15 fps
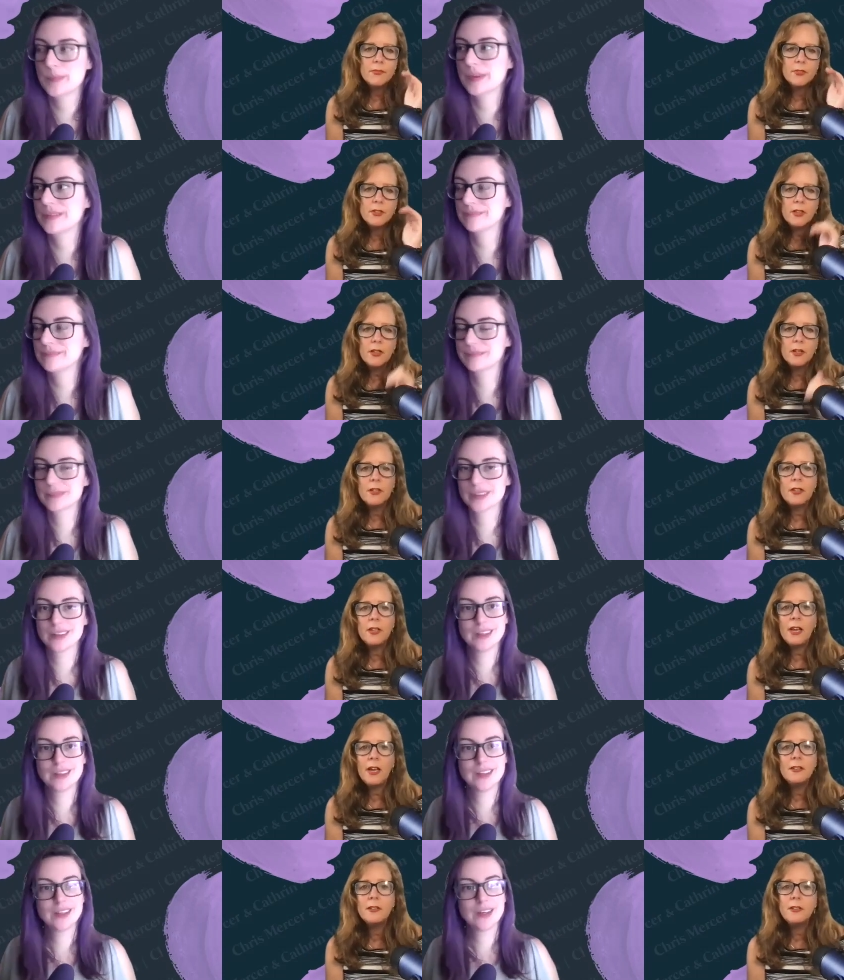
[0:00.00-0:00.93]
Speaker 1: it yeah
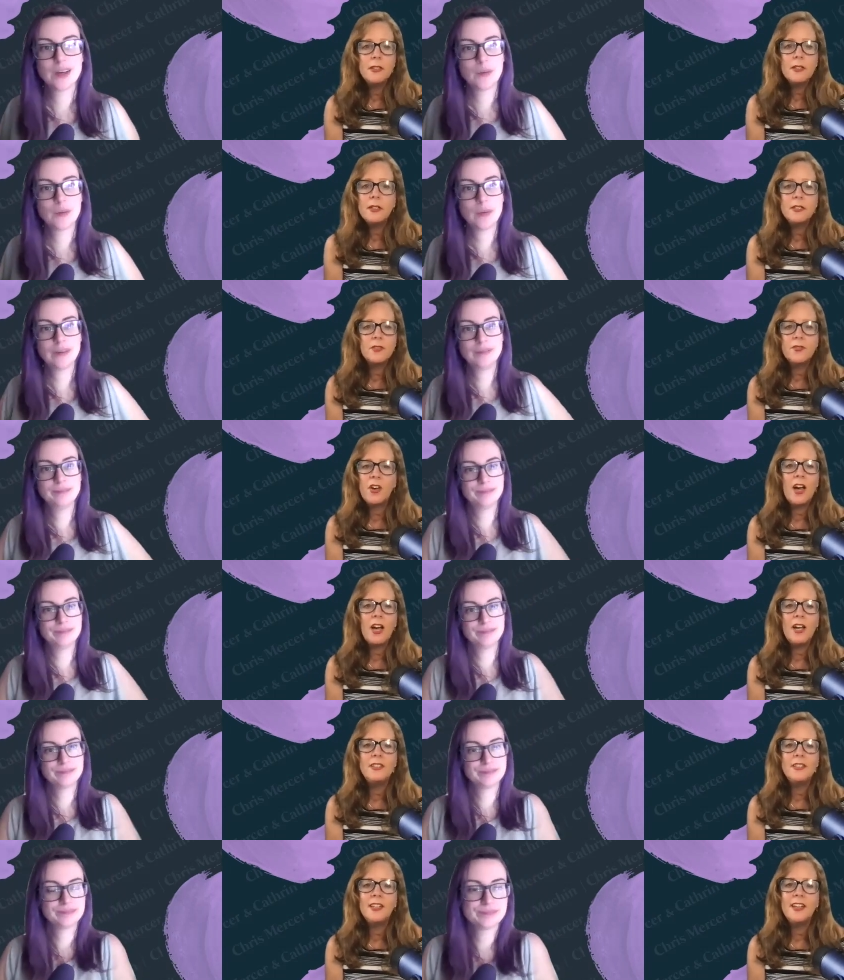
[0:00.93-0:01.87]
it's
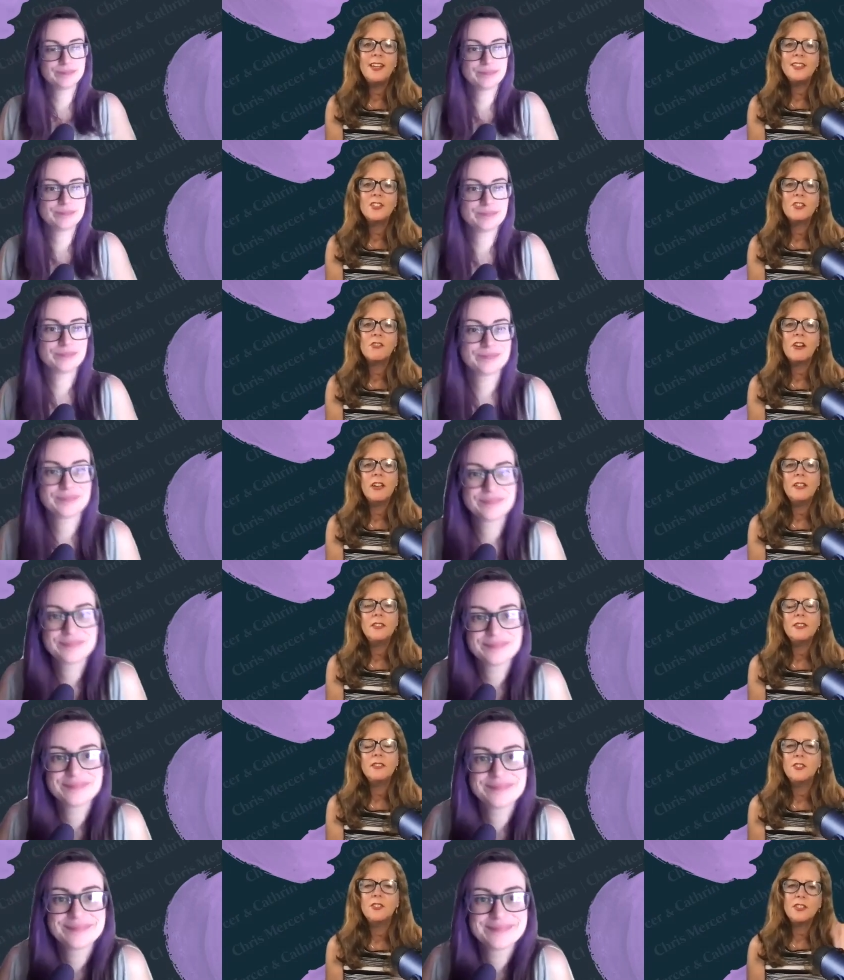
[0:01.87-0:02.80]
fine yeah it's great
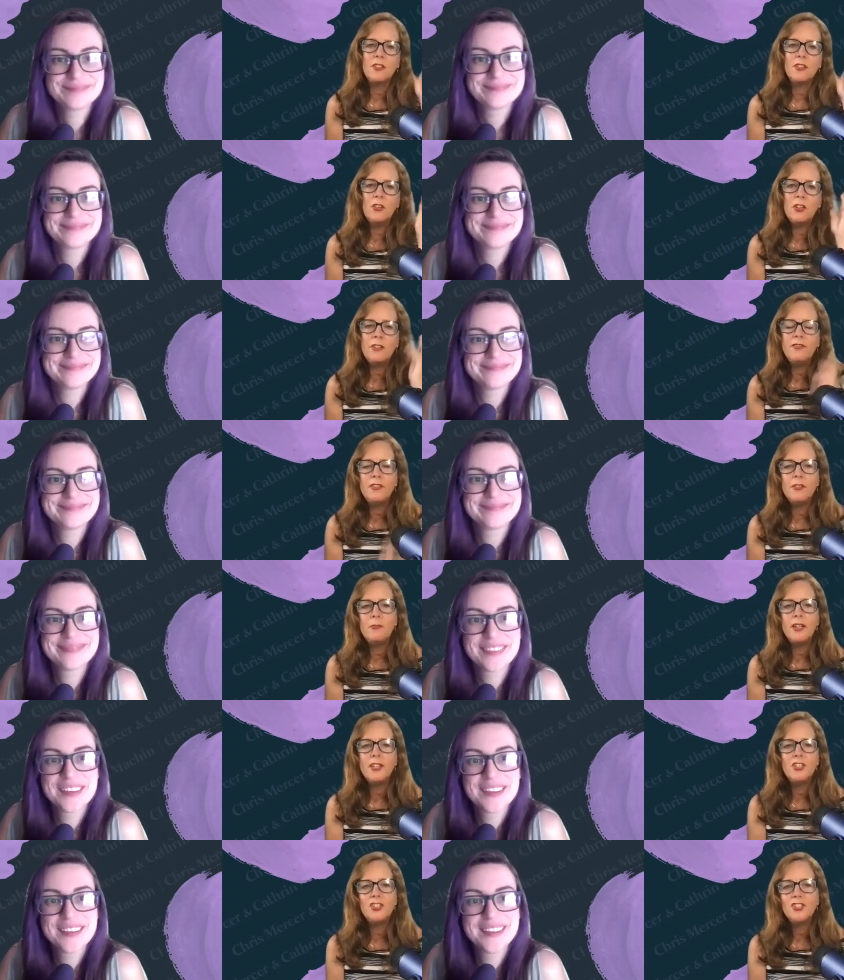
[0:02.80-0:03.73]
just all
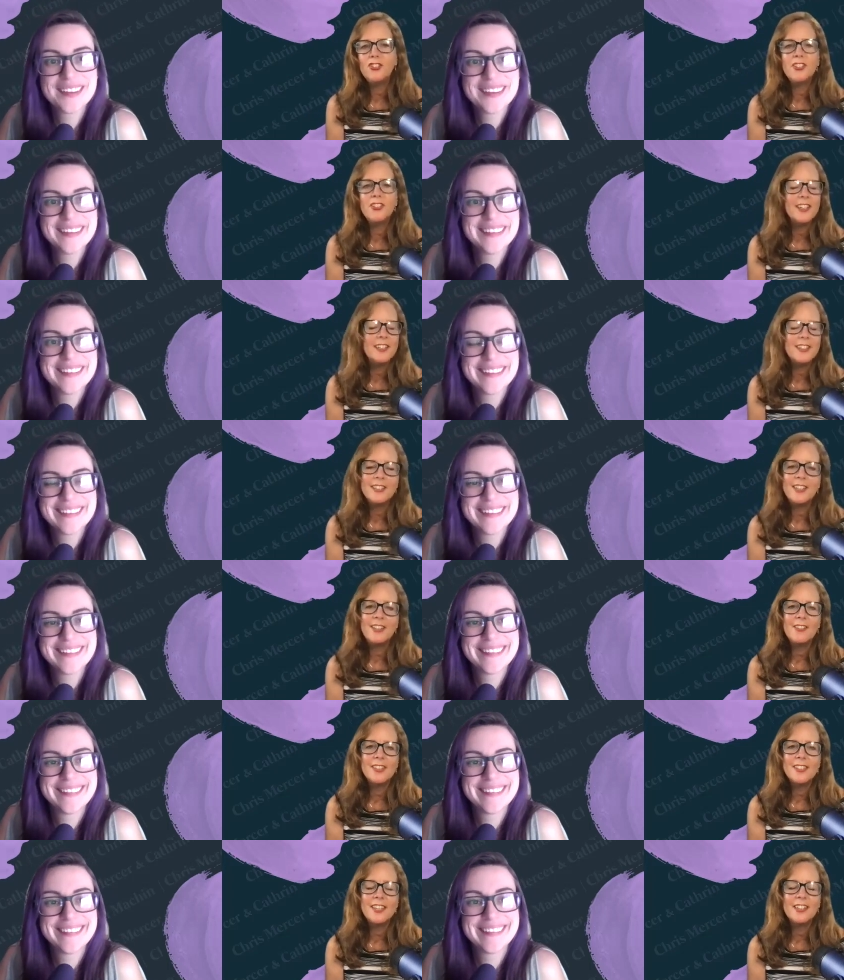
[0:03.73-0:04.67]
information all getting to know
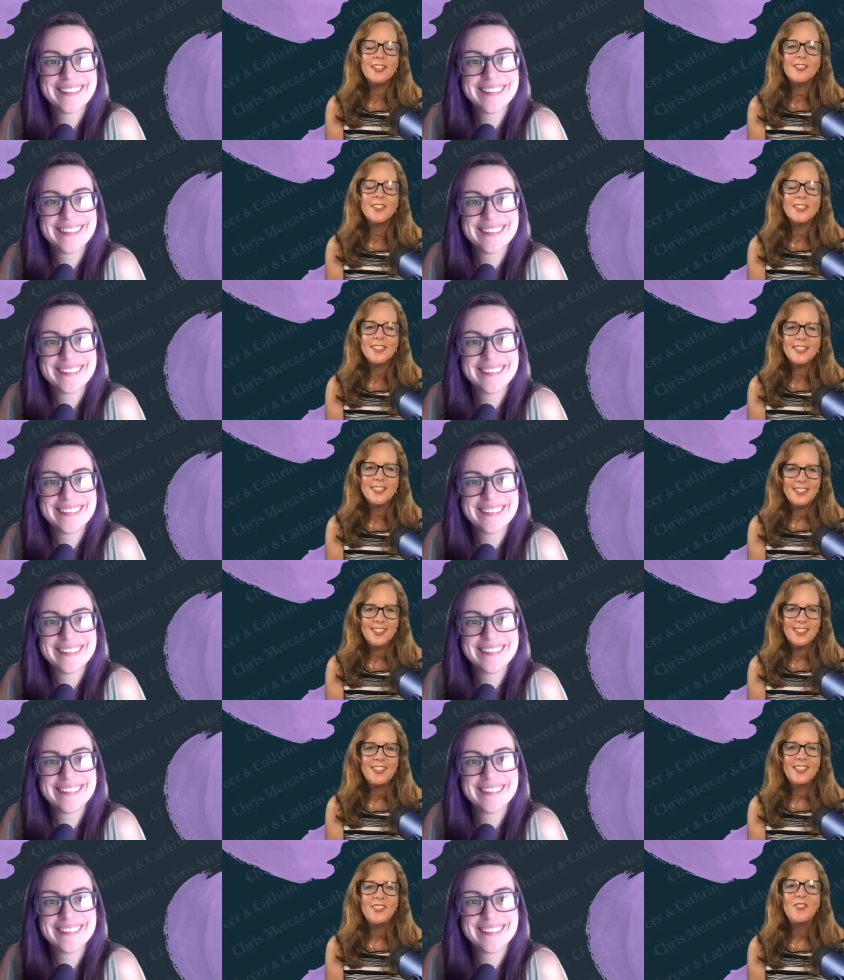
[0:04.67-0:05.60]
ourselves
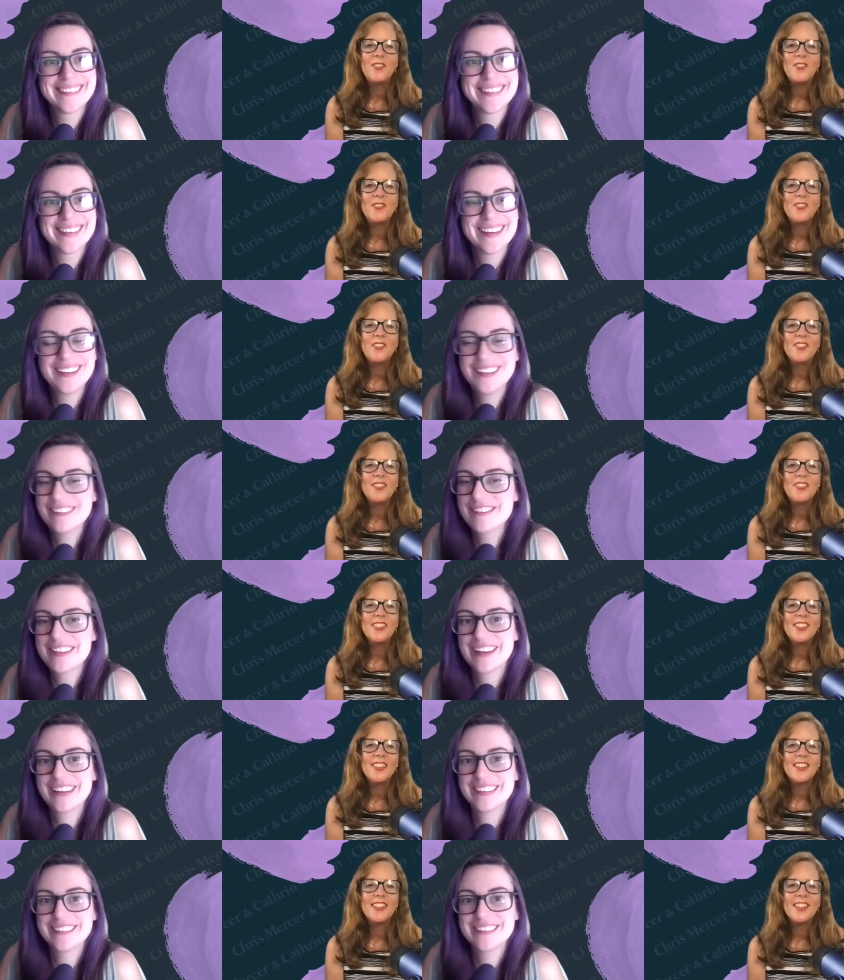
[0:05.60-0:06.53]
I
Speaker 2: love
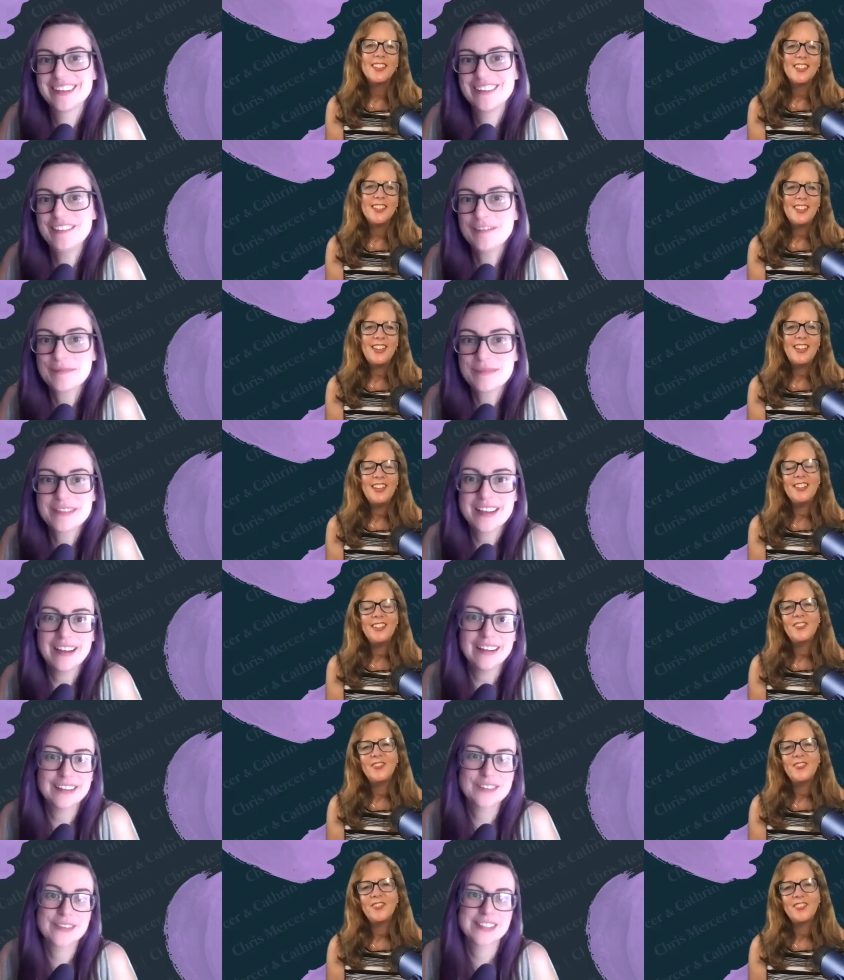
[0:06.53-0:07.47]
that. Well, that
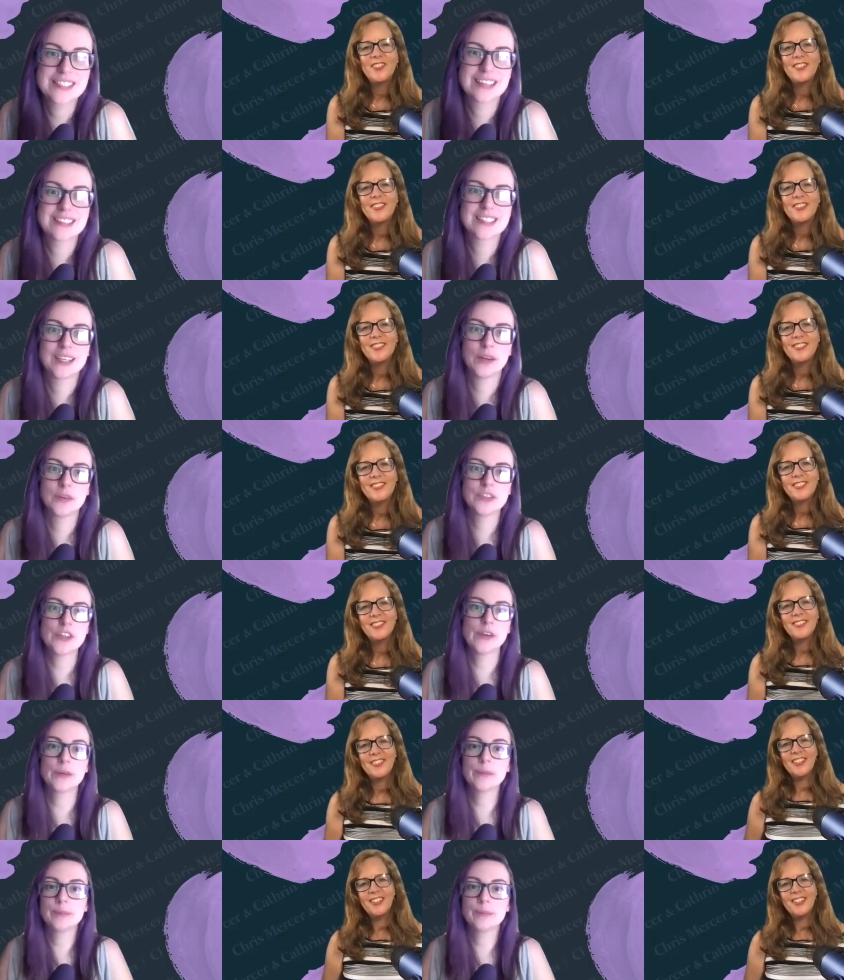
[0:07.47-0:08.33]
is fantastic. So,